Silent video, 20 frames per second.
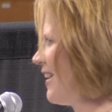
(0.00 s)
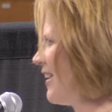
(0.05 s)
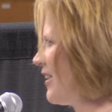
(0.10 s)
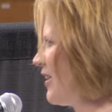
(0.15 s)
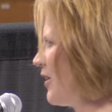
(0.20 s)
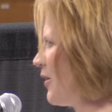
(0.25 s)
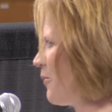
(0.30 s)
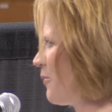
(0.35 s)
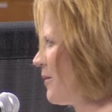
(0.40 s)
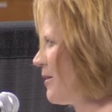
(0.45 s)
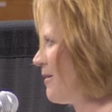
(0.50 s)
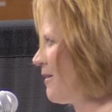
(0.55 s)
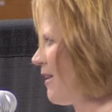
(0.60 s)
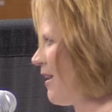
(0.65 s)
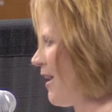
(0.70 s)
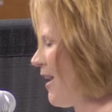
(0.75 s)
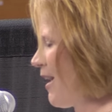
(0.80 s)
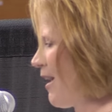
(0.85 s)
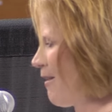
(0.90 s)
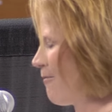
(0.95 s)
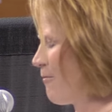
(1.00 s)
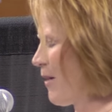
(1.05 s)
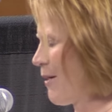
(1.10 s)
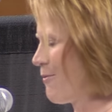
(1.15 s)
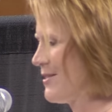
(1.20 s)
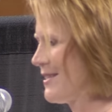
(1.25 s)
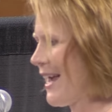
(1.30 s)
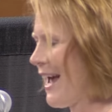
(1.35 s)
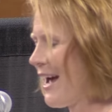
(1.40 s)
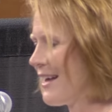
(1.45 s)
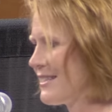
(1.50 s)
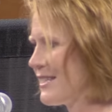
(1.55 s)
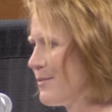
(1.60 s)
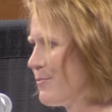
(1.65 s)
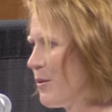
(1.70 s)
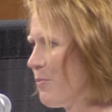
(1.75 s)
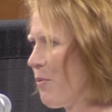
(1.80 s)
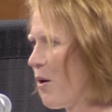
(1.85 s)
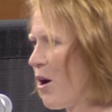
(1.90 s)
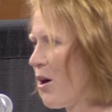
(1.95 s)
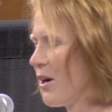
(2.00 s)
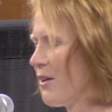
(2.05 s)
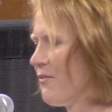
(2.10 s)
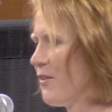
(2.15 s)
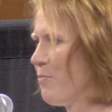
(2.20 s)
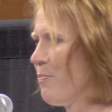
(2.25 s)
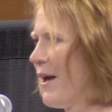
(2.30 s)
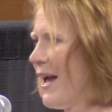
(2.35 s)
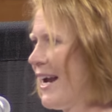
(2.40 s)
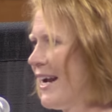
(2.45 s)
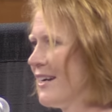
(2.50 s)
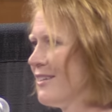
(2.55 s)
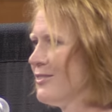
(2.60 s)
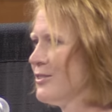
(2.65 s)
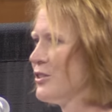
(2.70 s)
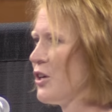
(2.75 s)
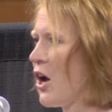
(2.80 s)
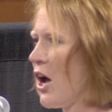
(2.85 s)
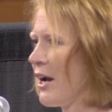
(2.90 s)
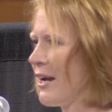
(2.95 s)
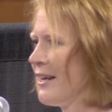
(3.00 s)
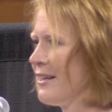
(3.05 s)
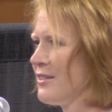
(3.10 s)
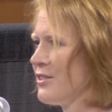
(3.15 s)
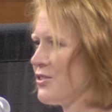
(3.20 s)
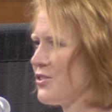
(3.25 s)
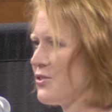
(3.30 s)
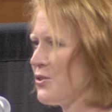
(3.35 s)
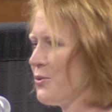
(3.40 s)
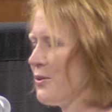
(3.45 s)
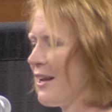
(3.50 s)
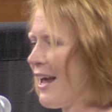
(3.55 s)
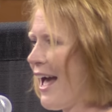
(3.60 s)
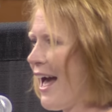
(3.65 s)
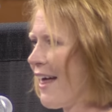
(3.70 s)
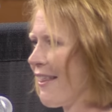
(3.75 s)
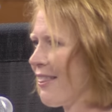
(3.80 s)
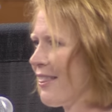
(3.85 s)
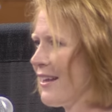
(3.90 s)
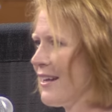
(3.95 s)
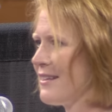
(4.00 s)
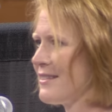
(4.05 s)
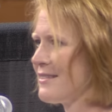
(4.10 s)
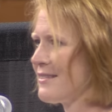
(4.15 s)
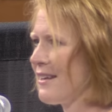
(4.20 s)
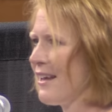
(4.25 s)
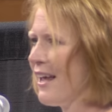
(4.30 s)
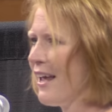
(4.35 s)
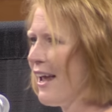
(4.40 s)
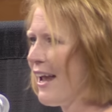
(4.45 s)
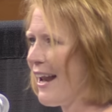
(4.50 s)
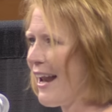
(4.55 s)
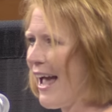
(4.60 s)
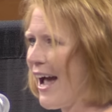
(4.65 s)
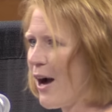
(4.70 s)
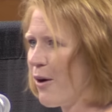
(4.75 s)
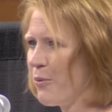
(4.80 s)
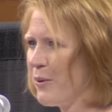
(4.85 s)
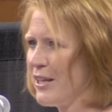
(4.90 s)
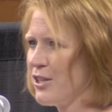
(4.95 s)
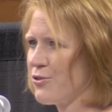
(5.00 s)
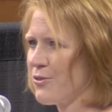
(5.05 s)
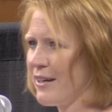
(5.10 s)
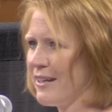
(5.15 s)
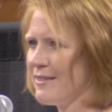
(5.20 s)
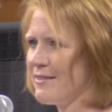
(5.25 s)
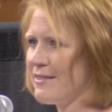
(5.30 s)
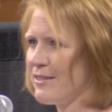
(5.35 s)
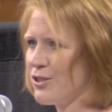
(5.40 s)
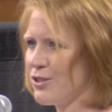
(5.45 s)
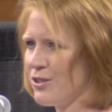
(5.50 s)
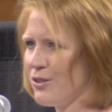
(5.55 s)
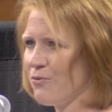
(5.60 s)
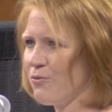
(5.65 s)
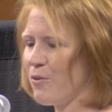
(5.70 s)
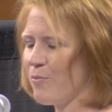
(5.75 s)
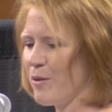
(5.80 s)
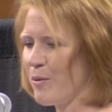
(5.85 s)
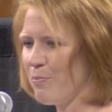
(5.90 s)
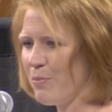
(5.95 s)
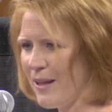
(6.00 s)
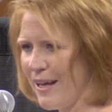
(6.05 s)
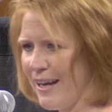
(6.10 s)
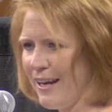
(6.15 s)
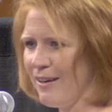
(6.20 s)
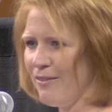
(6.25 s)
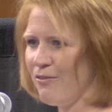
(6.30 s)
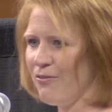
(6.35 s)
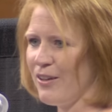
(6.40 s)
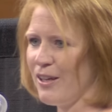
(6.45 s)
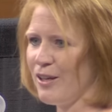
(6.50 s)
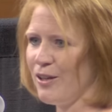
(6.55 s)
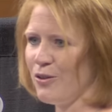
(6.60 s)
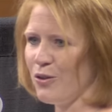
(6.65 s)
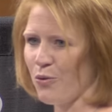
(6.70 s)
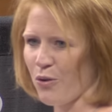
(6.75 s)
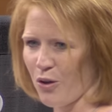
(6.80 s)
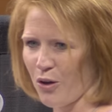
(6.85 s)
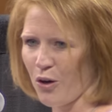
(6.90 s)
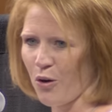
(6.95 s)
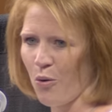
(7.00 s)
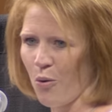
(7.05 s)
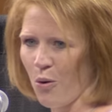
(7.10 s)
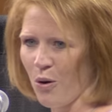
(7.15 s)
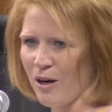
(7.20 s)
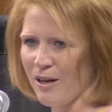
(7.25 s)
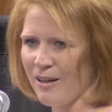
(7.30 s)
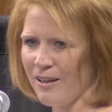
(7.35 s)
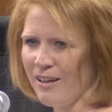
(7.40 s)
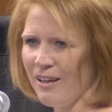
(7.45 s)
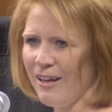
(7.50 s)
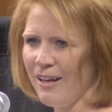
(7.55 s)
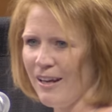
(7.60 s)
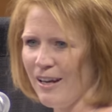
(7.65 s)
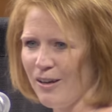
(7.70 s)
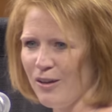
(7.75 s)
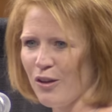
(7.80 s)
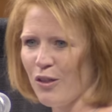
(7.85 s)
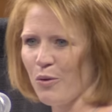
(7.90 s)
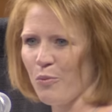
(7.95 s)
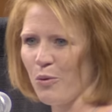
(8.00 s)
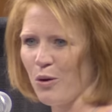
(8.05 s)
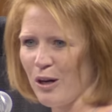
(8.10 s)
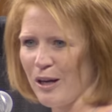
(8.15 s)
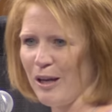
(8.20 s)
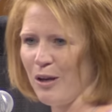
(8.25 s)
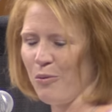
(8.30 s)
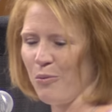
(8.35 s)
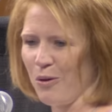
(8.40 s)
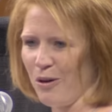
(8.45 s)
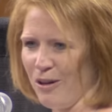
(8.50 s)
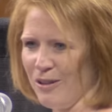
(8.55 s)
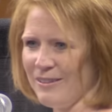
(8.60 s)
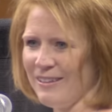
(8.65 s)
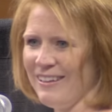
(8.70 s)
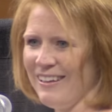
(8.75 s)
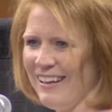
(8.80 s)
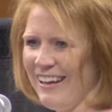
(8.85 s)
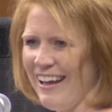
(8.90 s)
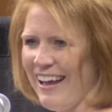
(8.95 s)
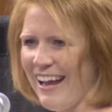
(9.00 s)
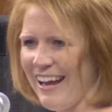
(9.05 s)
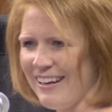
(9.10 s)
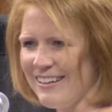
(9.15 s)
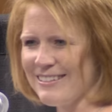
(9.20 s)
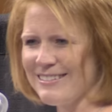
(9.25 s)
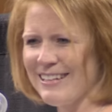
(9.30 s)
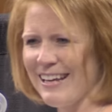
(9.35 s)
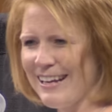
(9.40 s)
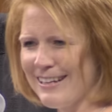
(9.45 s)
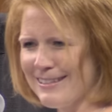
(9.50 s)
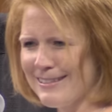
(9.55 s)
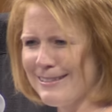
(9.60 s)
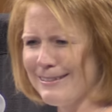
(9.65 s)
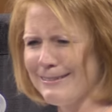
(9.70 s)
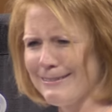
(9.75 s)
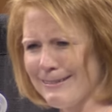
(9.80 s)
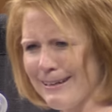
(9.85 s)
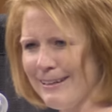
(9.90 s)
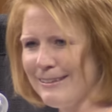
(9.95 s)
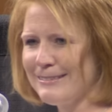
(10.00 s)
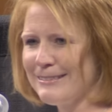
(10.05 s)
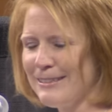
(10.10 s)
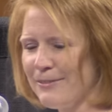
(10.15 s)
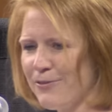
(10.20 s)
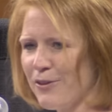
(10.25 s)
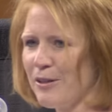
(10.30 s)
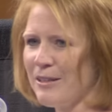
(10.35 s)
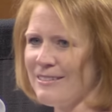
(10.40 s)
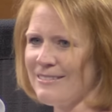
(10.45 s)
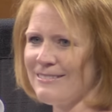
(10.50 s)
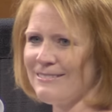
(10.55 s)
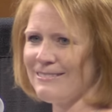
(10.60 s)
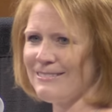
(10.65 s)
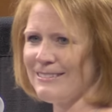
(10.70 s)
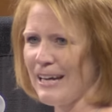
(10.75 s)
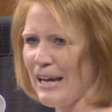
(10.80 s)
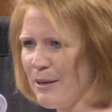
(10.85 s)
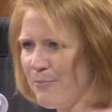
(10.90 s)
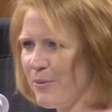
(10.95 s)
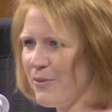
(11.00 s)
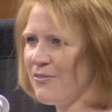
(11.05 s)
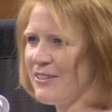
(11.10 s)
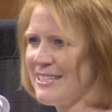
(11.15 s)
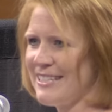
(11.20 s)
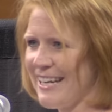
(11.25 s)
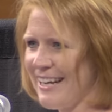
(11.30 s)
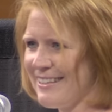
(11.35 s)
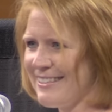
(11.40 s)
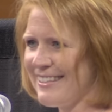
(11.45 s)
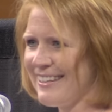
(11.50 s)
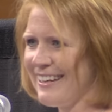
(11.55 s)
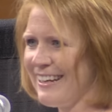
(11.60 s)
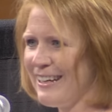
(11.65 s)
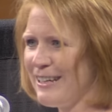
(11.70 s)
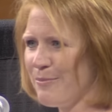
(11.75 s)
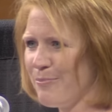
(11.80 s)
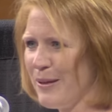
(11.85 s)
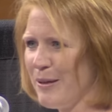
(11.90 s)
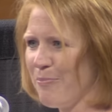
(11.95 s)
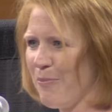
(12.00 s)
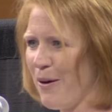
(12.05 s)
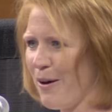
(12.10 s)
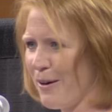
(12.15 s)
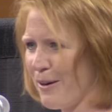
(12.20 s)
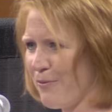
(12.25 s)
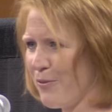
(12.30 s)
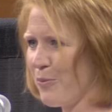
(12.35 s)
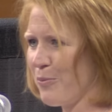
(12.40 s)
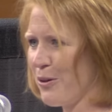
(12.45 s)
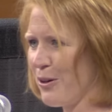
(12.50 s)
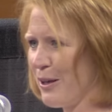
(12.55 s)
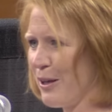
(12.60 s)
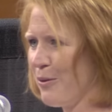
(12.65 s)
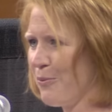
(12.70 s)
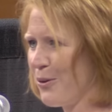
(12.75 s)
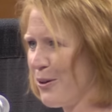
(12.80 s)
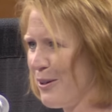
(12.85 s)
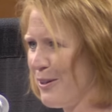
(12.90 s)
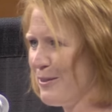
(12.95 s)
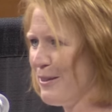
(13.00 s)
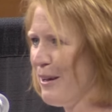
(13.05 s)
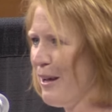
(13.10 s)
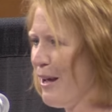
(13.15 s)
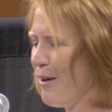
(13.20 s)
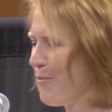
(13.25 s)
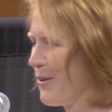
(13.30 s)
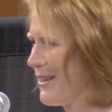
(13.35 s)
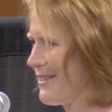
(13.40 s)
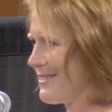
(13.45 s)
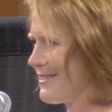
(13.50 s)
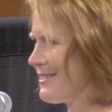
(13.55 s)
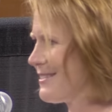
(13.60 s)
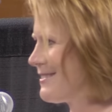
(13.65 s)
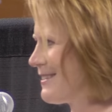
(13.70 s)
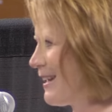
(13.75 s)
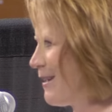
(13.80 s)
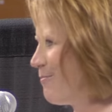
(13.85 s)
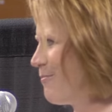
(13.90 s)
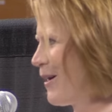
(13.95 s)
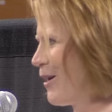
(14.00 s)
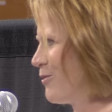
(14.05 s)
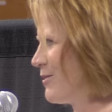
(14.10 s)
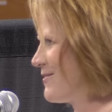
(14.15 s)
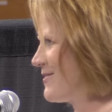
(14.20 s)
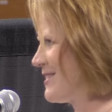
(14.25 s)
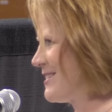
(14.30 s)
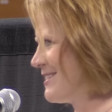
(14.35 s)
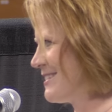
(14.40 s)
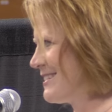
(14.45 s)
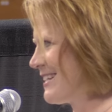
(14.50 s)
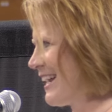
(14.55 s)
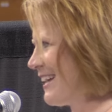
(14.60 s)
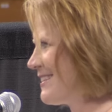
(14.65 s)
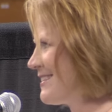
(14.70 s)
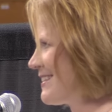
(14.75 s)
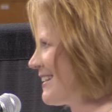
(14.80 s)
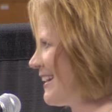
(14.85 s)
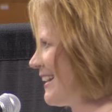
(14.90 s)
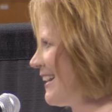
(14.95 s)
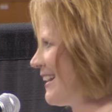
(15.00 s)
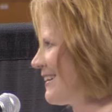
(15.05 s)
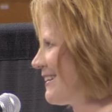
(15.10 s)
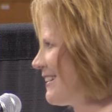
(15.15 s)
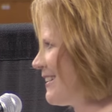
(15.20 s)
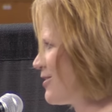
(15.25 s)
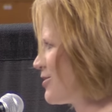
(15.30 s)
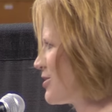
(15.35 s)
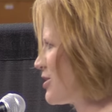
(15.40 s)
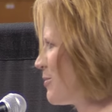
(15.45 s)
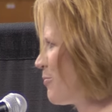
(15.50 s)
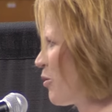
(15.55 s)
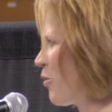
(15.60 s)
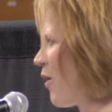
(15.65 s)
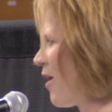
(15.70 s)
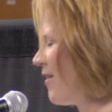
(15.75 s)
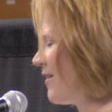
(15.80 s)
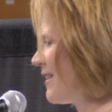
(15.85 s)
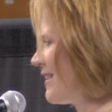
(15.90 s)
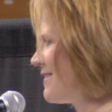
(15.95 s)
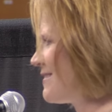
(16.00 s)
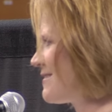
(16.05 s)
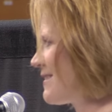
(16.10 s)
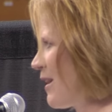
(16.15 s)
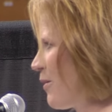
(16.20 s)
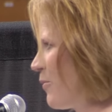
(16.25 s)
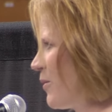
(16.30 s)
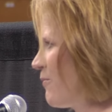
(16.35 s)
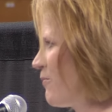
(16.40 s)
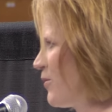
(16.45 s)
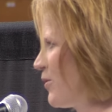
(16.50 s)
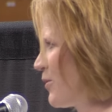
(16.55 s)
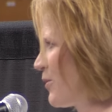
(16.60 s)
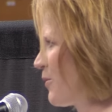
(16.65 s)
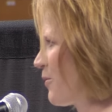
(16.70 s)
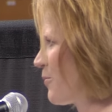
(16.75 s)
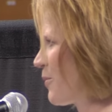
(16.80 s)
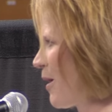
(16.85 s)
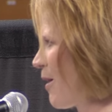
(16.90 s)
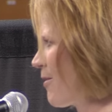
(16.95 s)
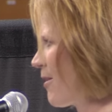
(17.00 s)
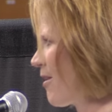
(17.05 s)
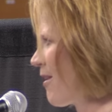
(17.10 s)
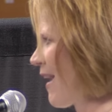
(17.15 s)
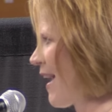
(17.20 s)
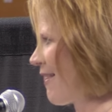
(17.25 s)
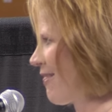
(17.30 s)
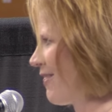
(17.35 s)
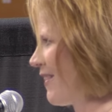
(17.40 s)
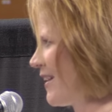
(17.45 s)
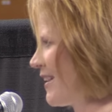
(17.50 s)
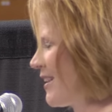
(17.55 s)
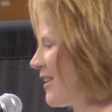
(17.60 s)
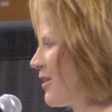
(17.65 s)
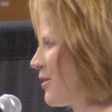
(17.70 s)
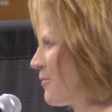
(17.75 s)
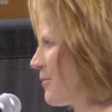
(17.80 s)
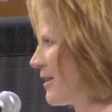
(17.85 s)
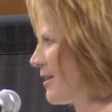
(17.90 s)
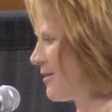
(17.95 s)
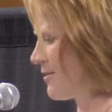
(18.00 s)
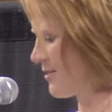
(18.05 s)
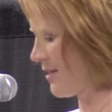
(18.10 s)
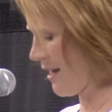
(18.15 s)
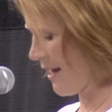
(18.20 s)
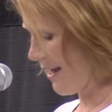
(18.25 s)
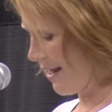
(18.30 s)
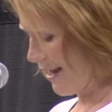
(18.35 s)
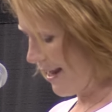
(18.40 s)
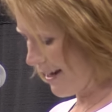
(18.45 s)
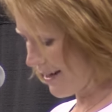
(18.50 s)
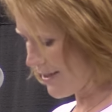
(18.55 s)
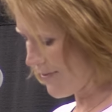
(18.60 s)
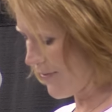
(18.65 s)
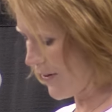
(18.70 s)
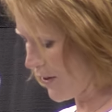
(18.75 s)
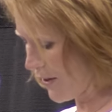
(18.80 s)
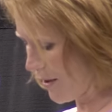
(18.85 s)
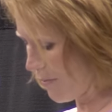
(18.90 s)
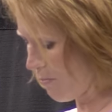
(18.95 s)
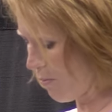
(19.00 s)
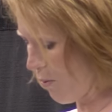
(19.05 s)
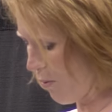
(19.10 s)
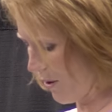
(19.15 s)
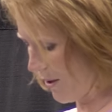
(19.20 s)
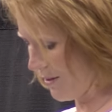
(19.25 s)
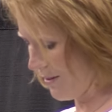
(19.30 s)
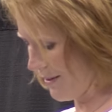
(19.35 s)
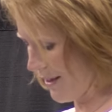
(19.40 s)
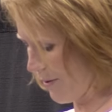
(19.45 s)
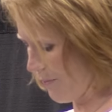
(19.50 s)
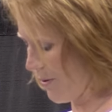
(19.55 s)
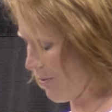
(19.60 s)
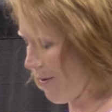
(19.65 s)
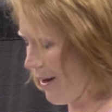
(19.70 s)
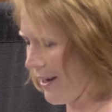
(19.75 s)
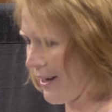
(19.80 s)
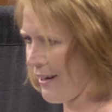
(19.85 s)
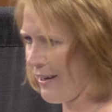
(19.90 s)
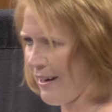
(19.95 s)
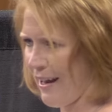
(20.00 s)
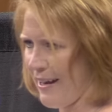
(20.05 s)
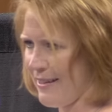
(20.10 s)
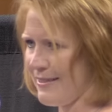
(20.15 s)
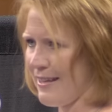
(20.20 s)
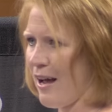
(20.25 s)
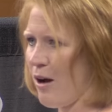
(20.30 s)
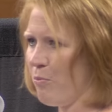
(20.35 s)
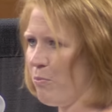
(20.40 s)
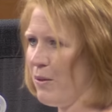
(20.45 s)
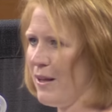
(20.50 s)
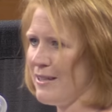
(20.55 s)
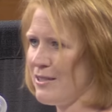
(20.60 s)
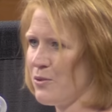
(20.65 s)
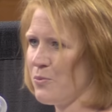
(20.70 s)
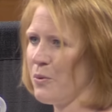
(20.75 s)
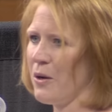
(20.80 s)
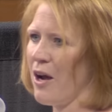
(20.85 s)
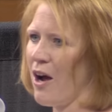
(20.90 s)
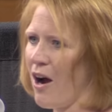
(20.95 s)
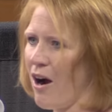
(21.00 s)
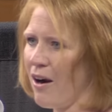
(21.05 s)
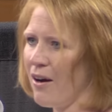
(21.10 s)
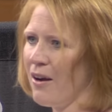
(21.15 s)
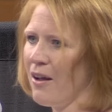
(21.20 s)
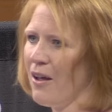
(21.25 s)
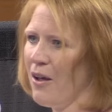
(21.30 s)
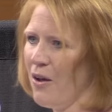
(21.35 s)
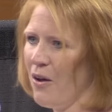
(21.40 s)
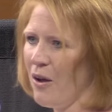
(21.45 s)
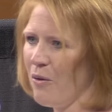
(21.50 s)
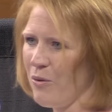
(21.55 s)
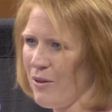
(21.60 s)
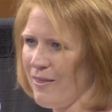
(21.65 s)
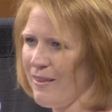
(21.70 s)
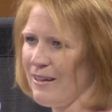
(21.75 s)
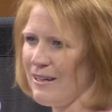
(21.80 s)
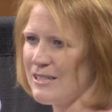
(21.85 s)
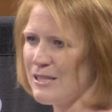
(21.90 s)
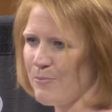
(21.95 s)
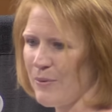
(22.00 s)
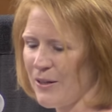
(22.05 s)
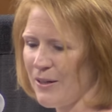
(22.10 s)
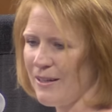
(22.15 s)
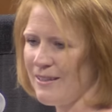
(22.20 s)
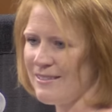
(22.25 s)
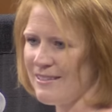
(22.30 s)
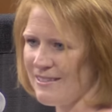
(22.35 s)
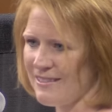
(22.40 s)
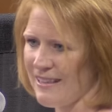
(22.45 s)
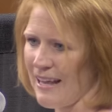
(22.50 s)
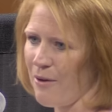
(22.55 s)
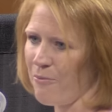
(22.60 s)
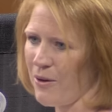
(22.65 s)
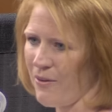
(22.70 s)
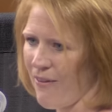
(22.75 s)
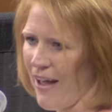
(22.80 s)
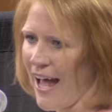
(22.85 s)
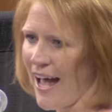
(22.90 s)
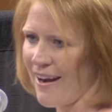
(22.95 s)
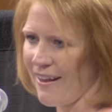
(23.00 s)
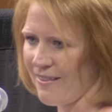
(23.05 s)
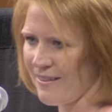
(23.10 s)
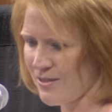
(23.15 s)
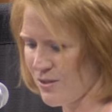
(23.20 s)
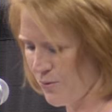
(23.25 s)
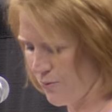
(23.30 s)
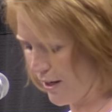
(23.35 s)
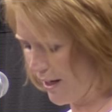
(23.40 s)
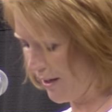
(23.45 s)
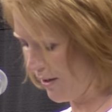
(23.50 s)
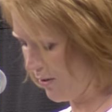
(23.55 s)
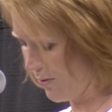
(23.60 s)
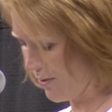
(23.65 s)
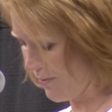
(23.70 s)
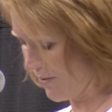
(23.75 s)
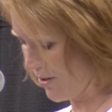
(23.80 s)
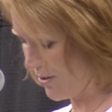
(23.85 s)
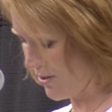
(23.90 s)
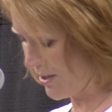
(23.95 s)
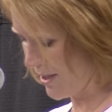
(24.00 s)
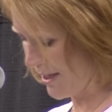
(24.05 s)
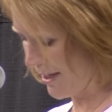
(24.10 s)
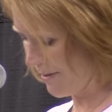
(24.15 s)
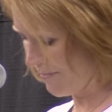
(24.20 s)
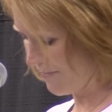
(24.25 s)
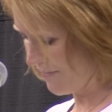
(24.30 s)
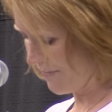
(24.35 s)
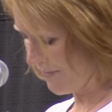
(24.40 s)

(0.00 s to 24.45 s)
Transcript: You know, when I was asked to be part of a panel talking to student athletes and how we transition from the playing field or the court into the working world. And it takes a different type of intensity to be part of the working world, but it's the same amount of intensity and leadership qualities that we've learned throughout our athletic careers. And it's very important that we recognize how blessed we are with the experiences that we've had at this great university.